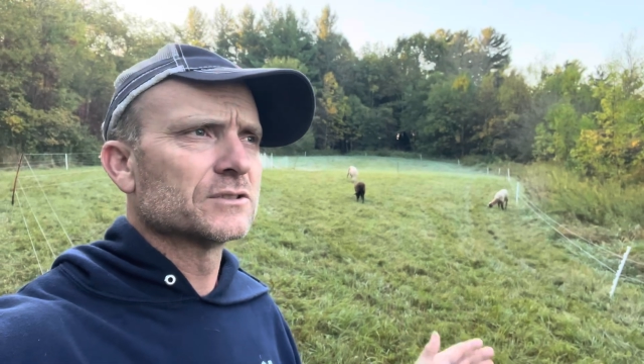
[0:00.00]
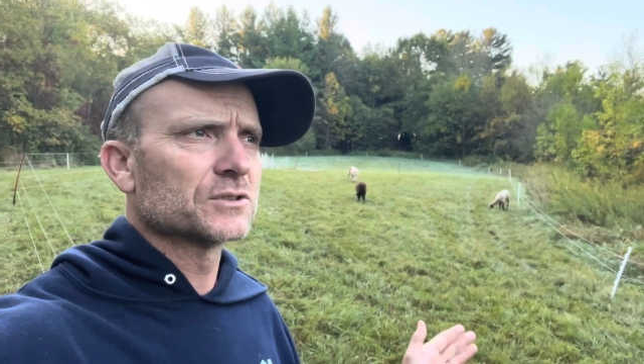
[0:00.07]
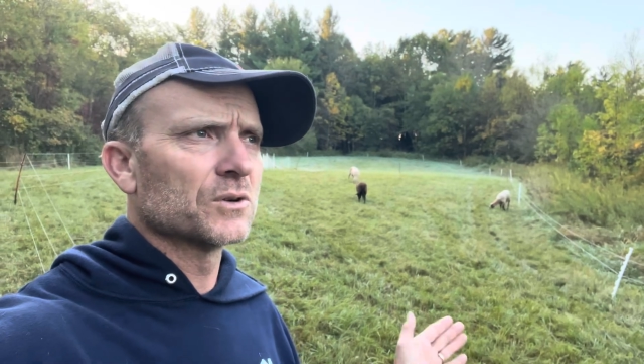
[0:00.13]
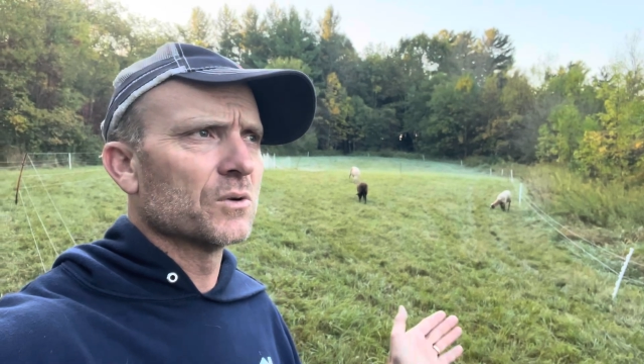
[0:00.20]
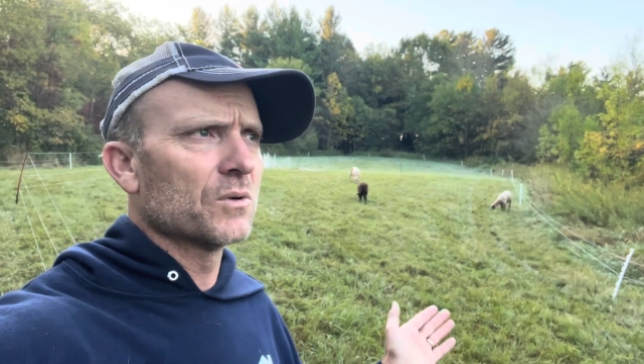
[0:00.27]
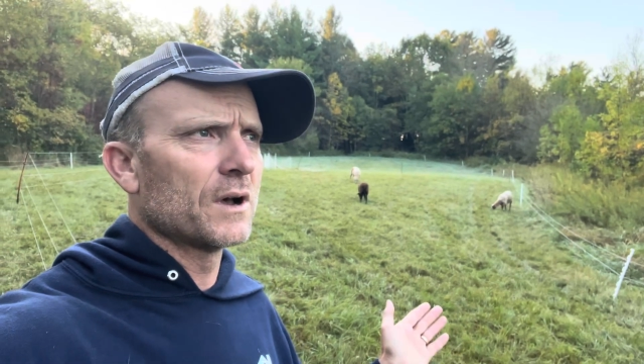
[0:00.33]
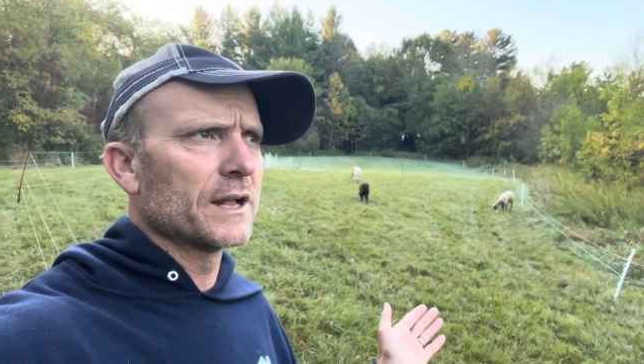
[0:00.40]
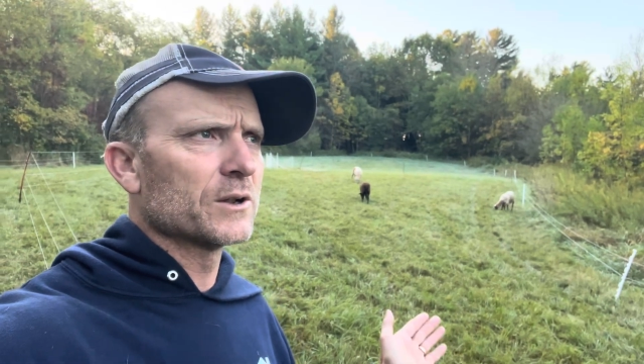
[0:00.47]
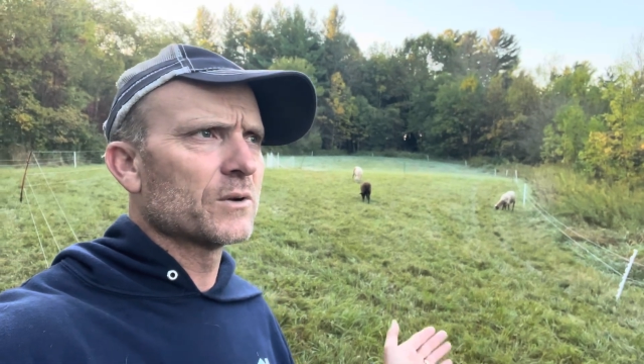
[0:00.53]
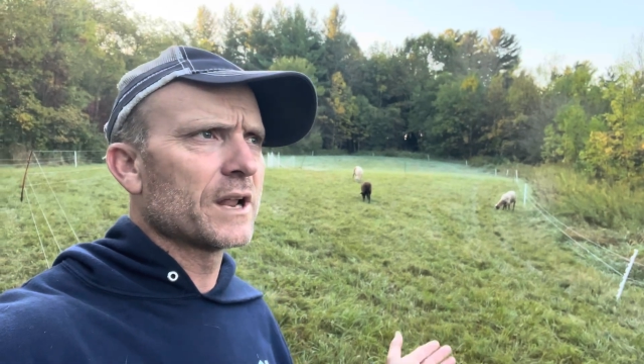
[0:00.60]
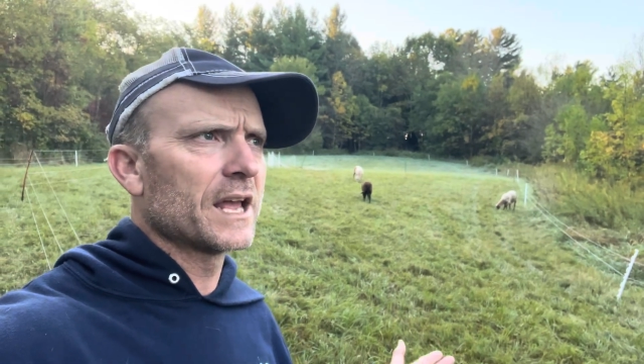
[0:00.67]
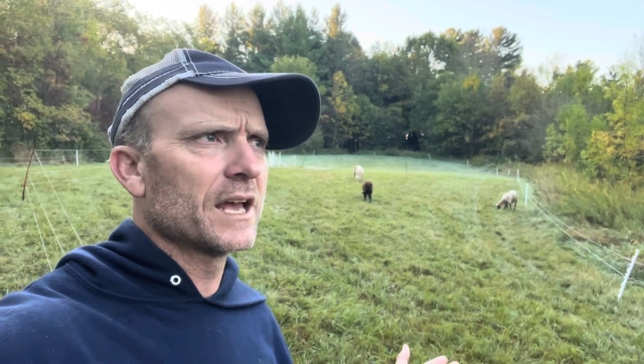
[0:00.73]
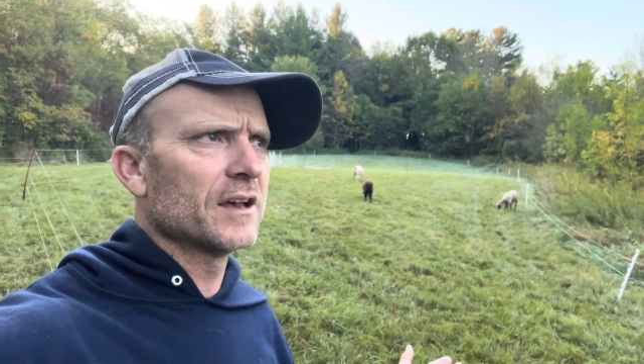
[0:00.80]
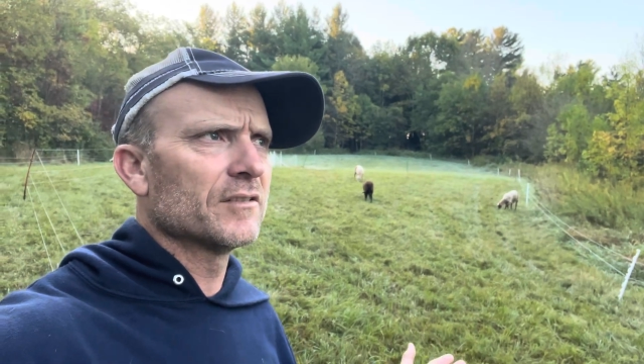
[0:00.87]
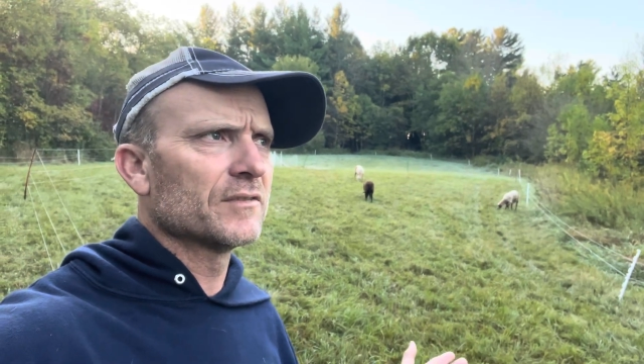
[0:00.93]
So I don't
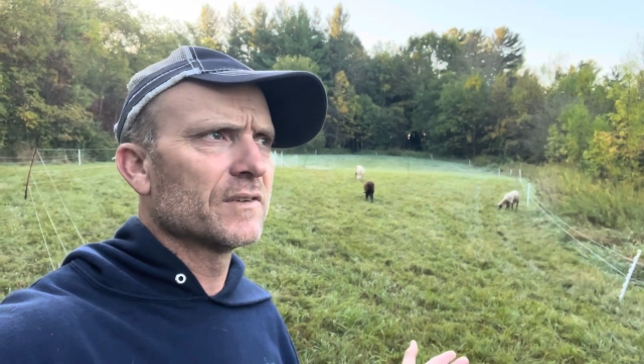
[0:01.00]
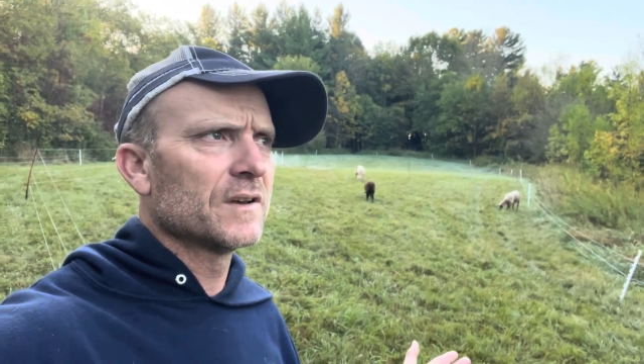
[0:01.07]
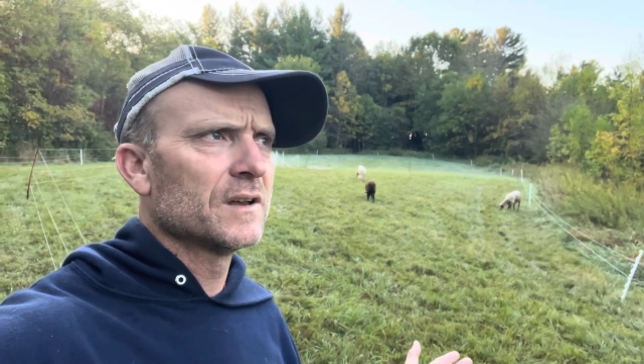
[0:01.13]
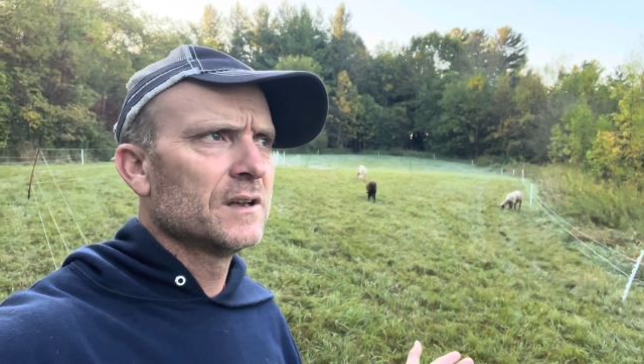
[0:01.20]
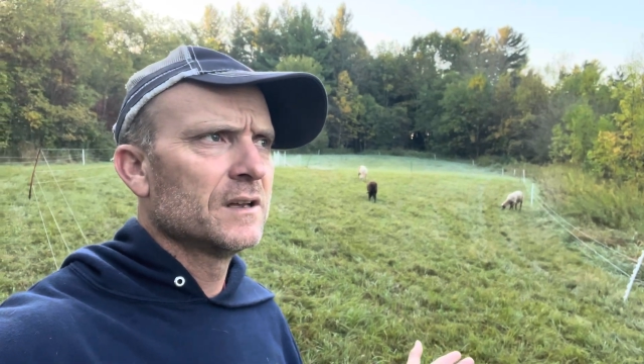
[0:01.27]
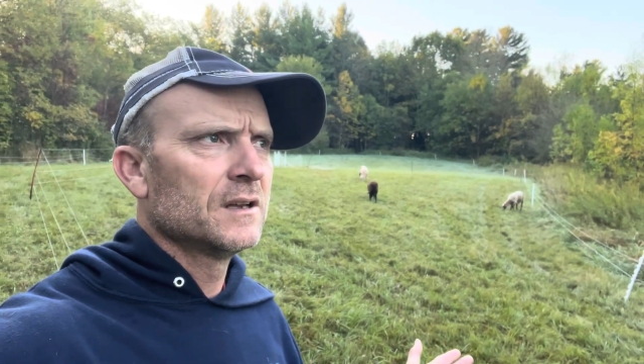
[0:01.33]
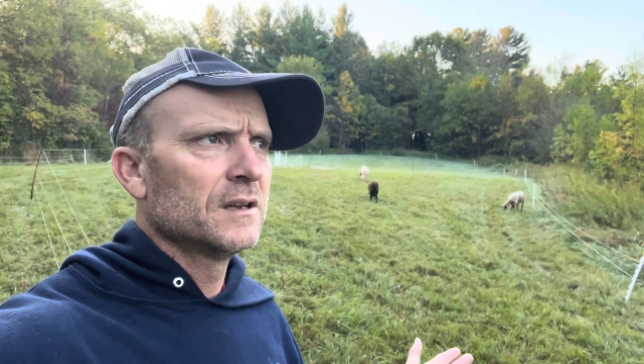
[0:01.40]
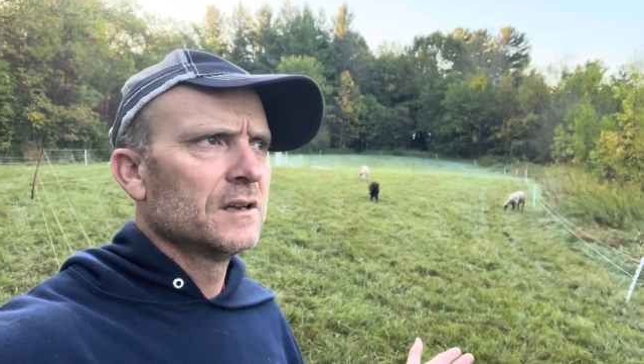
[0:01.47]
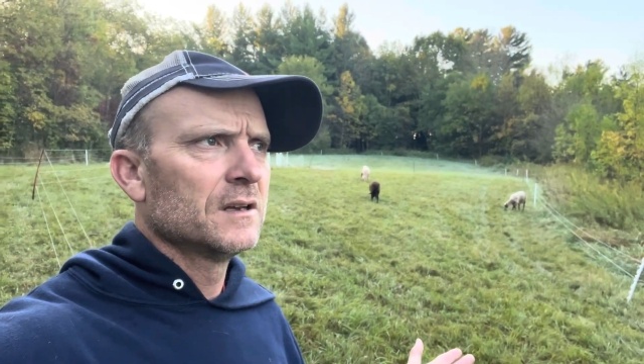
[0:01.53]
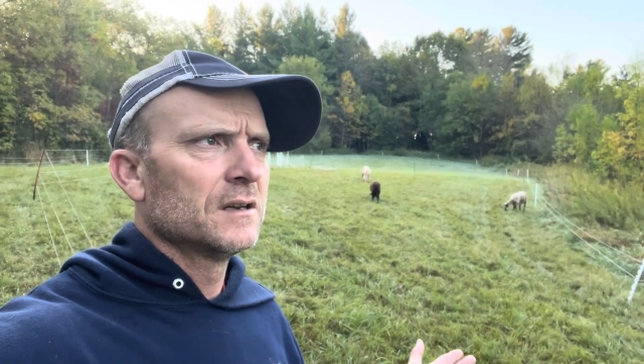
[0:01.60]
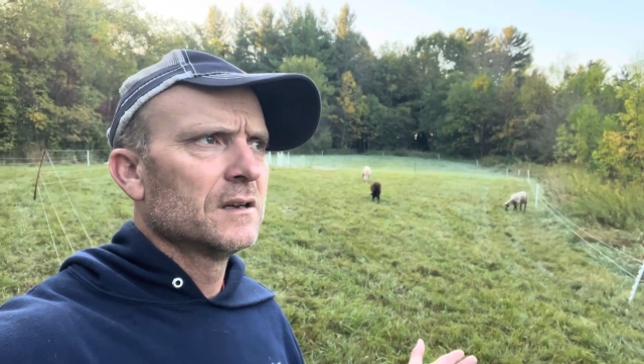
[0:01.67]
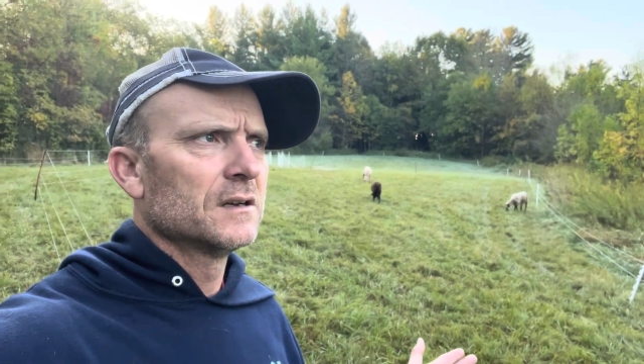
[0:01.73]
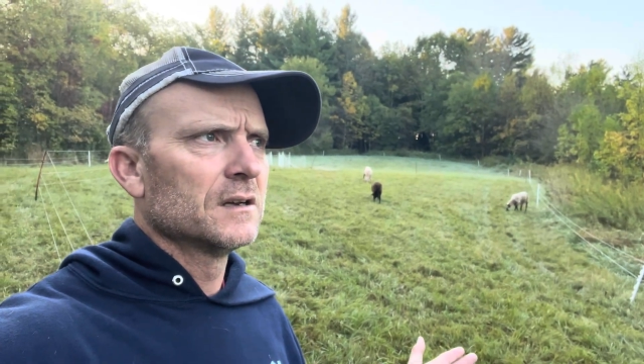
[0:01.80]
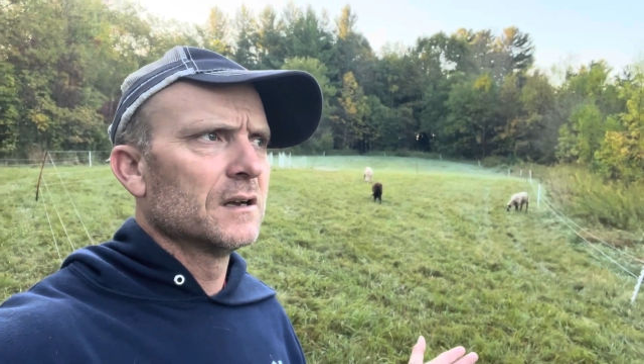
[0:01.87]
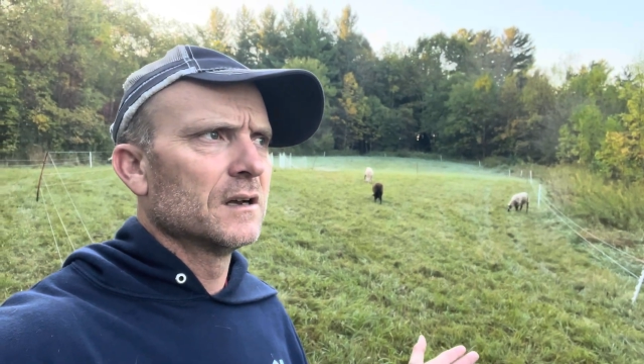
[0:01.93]
have
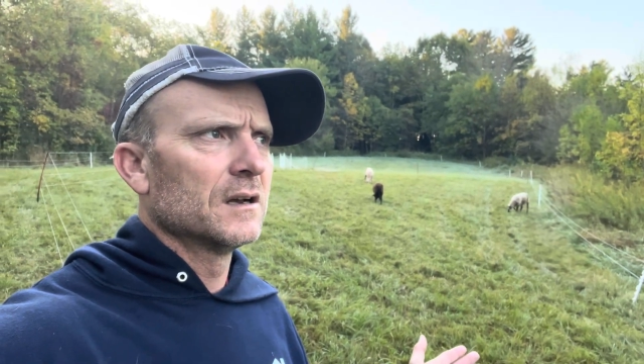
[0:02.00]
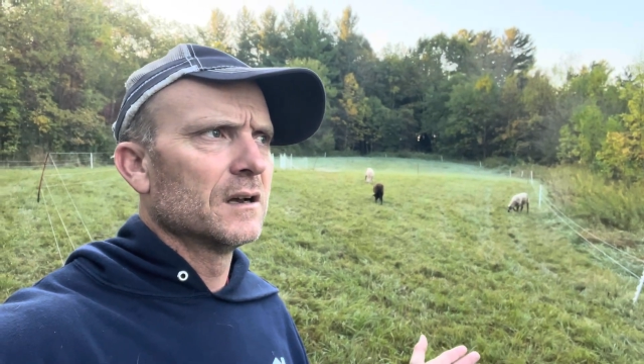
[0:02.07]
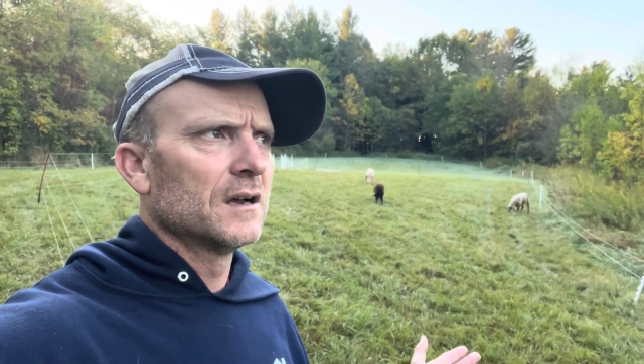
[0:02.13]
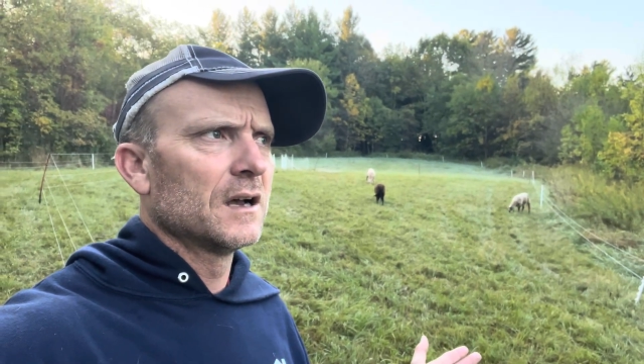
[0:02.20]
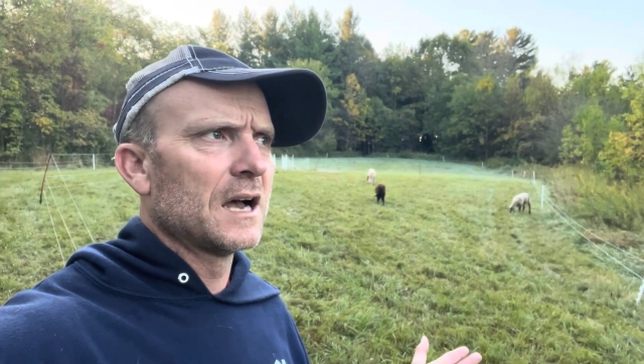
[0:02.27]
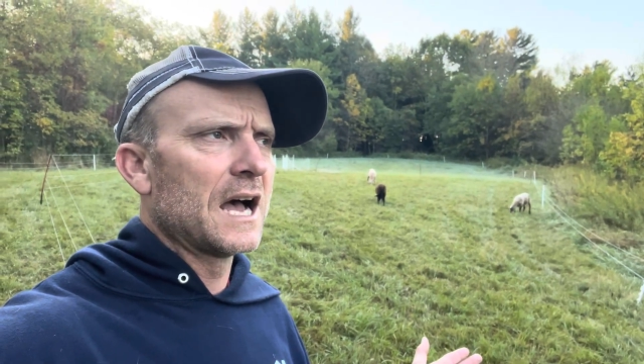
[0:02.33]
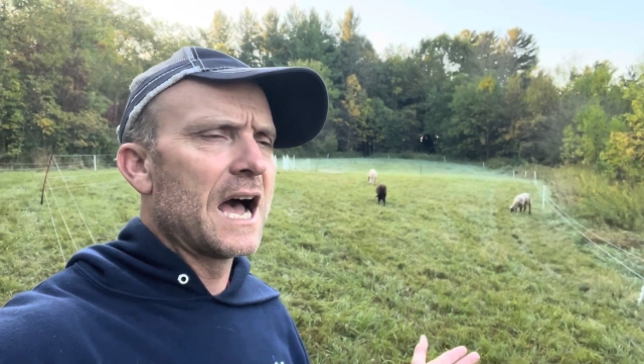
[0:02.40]
a